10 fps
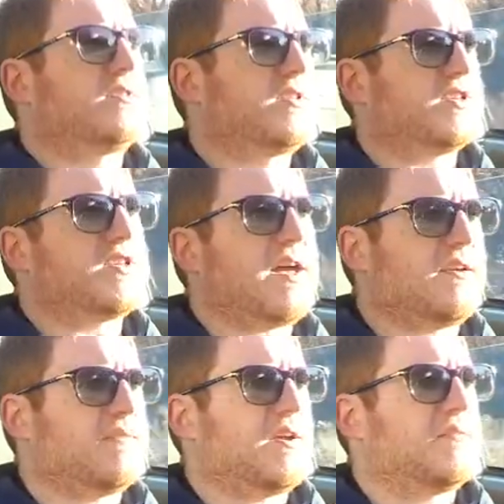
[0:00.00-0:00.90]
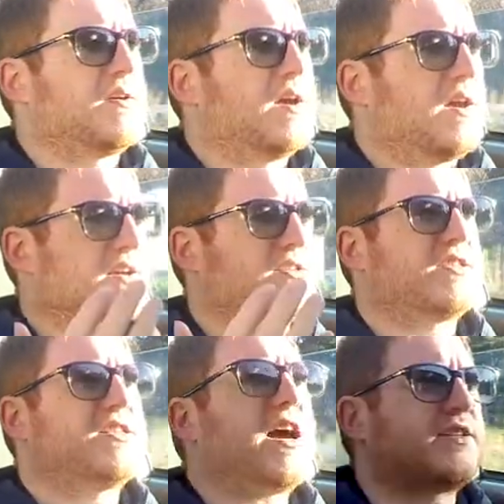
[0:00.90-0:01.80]
such that a
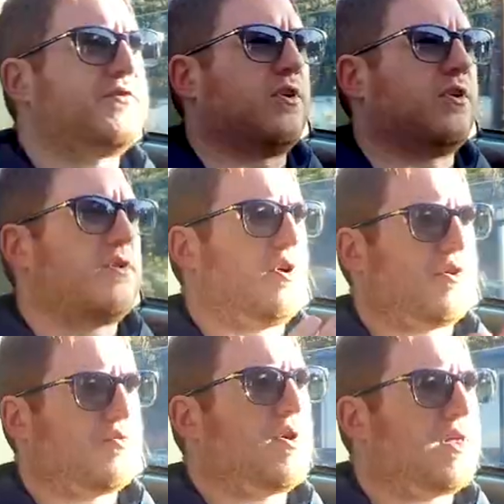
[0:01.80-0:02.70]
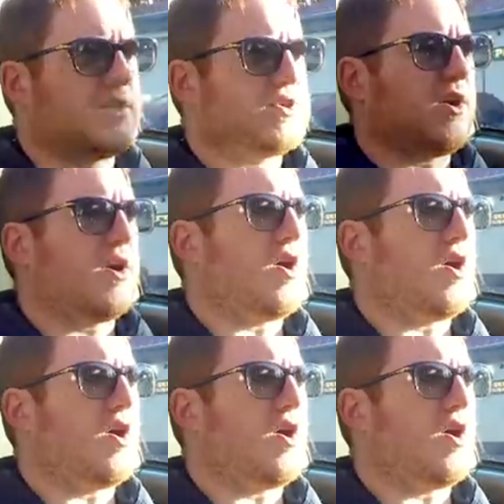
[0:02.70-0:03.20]
successful or a thrilling journey